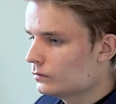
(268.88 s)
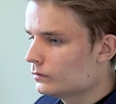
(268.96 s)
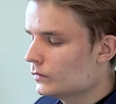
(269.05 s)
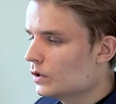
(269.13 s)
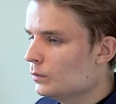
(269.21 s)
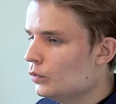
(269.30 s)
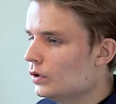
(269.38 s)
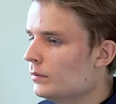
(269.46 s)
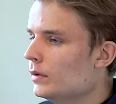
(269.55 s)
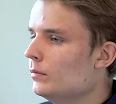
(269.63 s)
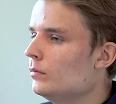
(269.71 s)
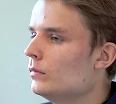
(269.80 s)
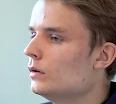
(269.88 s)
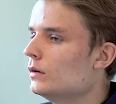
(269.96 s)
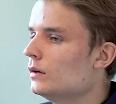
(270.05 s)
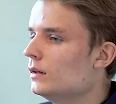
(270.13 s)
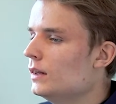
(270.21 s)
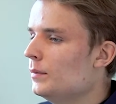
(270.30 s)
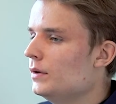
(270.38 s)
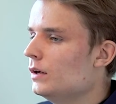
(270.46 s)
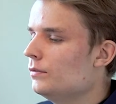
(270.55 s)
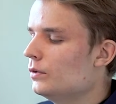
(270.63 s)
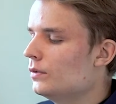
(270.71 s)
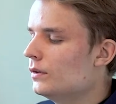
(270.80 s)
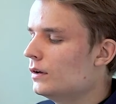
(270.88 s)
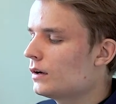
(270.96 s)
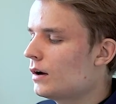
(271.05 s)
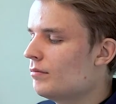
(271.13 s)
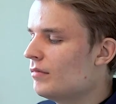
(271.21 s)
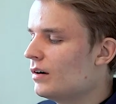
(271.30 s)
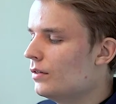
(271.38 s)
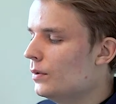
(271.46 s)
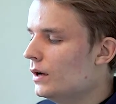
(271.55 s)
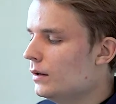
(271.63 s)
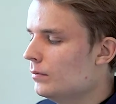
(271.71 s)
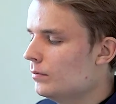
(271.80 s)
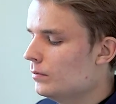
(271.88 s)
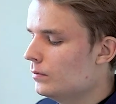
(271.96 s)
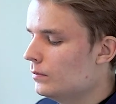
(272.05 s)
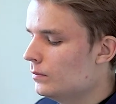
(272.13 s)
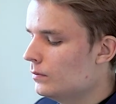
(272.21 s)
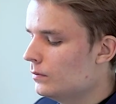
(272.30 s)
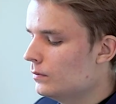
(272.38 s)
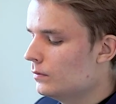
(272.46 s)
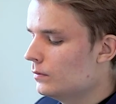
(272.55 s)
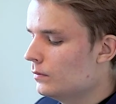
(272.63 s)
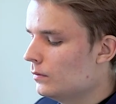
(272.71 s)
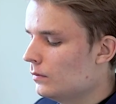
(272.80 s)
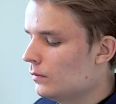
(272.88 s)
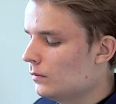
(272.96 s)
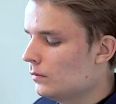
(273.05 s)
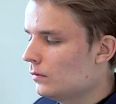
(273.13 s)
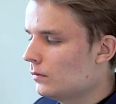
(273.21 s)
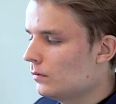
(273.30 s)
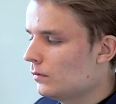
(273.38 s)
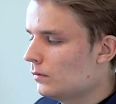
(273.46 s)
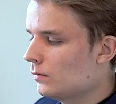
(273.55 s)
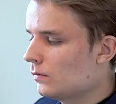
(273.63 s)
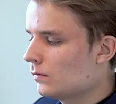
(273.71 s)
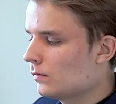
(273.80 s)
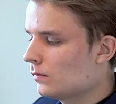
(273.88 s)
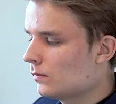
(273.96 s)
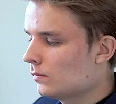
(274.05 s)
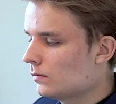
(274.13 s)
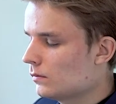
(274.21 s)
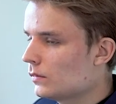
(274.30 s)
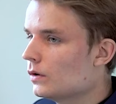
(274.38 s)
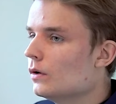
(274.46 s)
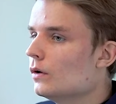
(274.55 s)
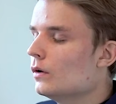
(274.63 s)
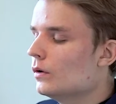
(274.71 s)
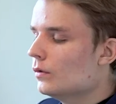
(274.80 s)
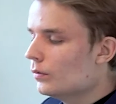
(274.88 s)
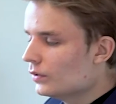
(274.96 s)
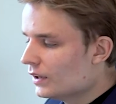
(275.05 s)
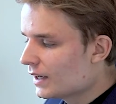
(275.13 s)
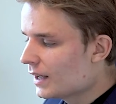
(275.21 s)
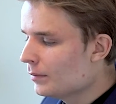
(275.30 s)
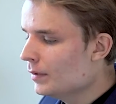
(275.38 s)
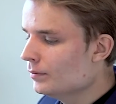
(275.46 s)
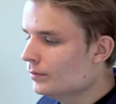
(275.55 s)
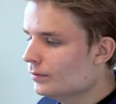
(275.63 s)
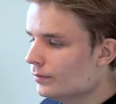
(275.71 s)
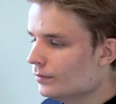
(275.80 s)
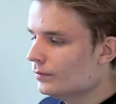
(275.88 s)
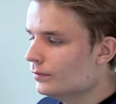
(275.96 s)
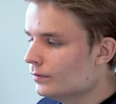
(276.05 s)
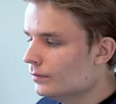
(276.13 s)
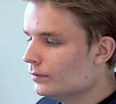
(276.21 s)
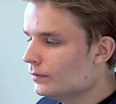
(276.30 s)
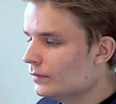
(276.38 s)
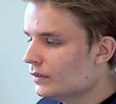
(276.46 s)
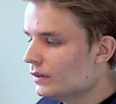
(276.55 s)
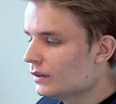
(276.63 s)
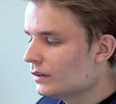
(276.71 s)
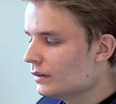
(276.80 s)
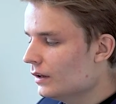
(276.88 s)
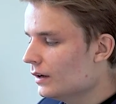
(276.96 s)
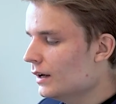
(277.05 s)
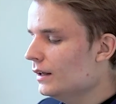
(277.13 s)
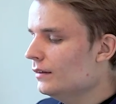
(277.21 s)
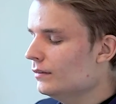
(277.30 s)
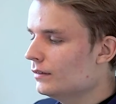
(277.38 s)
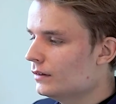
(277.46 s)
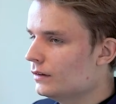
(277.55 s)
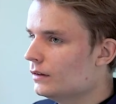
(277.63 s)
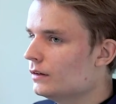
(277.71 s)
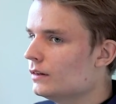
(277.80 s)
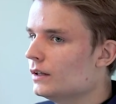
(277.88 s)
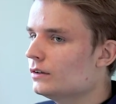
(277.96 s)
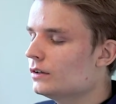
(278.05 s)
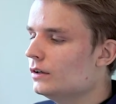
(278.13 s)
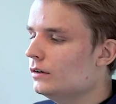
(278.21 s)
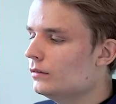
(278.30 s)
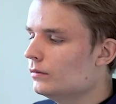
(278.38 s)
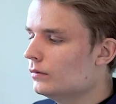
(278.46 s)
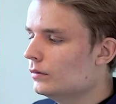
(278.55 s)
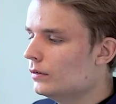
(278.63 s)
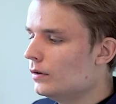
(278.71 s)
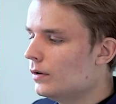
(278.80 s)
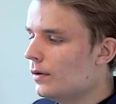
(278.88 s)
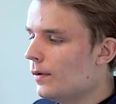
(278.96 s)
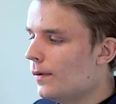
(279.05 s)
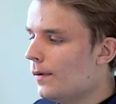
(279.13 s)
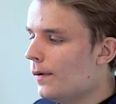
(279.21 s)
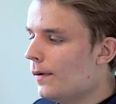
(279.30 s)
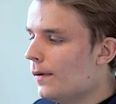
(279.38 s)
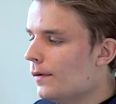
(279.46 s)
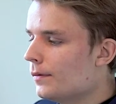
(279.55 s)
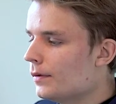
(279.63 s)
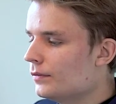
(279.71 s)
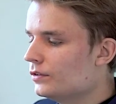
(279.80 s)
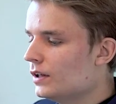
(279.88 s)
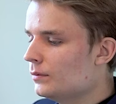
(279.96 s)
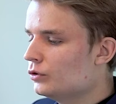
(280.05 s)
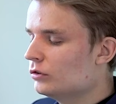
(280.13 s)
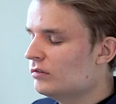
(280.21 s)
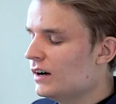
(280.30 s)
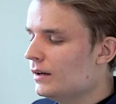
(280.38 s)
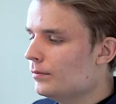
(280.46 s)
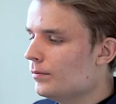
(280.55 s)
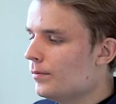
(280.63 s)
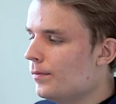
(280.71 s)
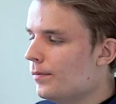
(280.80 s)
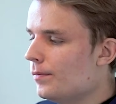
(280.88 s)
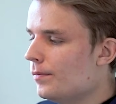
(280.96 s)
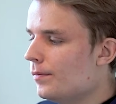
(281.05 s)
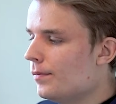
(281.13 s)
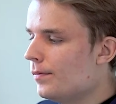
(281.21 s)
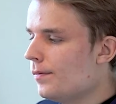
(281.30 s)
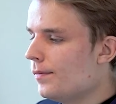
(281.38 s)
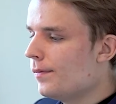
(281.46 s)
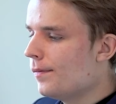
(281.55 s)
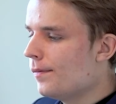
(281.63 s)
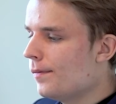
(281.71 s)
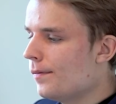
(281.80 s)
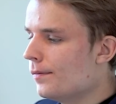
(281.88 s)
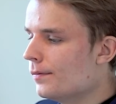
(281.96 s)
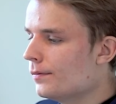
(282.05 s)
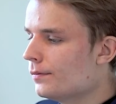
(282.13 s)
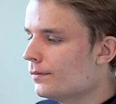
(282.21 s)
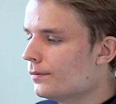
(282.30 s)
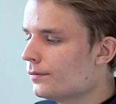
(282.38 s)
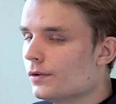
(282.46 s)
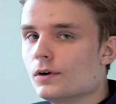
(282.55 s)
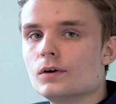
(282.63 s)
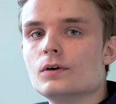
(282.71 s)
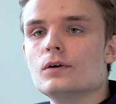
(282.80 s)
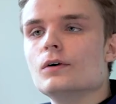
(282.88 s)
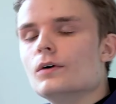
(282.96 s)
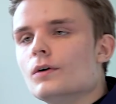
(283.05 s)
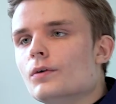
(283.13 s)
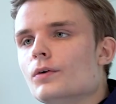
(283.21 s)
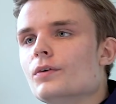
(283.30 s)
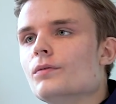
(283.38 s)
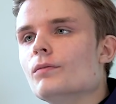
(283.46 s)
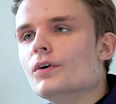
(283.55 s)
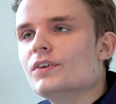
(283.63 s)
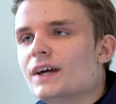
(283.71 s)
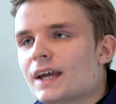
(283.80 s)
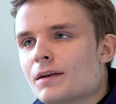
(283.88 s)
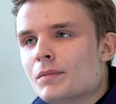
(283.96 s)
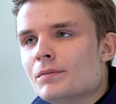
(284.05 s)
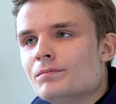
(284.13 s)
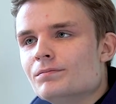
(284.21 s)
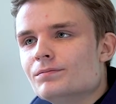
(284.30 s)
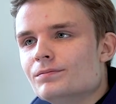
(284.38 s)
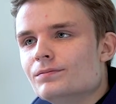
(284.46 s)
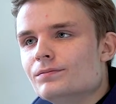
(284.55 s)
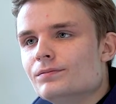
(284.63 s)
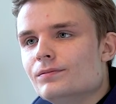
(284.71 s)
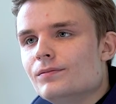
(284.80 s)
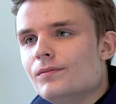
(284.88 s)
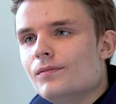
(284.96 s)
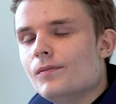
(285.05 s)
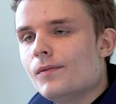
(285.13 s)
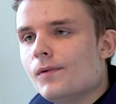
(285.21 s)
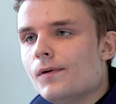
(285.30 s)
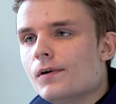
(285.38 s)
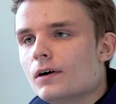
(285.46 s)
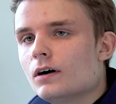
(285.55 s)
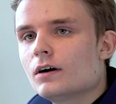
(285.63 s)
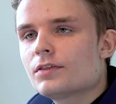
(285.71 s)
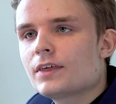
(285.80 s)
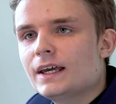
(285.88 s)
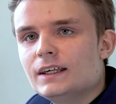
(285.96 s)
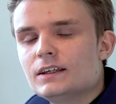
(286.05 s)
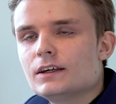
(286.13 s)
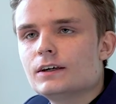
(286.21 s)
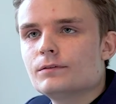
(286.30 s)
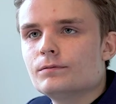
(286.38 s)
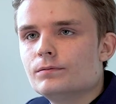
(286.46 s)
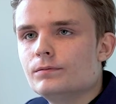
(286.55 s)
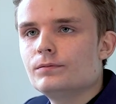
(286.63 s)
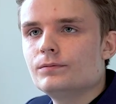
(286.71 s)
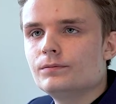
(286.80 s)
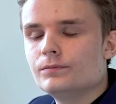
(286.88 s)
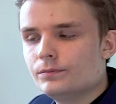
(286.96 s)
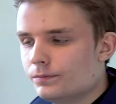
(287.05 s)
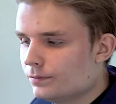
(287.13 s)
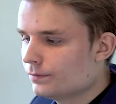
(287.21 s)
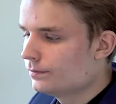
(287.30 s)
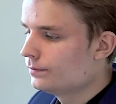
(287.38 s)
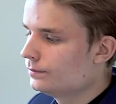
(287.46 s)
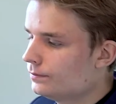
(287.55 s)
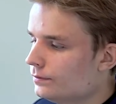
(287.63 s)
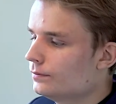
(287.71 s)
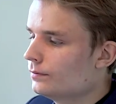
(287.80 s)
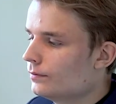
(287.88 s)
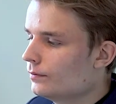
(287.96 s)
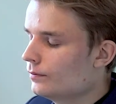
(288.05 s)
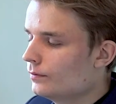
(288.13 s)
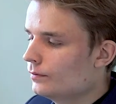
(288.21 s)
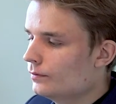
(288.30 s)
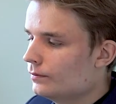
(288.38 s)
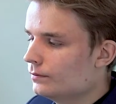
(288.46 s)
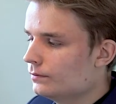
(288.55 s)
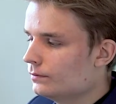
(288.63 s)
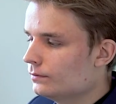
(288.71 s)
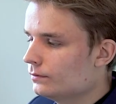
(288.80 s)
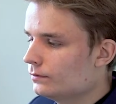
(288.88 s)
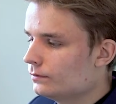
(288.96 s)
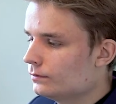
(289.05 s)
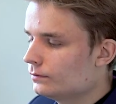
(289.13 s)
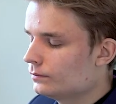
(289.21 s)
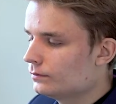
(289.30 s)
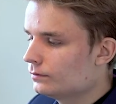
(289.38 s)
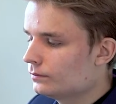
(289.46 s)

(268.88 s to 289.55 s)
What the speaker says: I import my images into Photoshop to remove unnecessary distractions and clean the paintwork off the car. After editing my picture, I import my photos to Google Photos so I've got more access to my pictures when I write about my subject for my social media posts.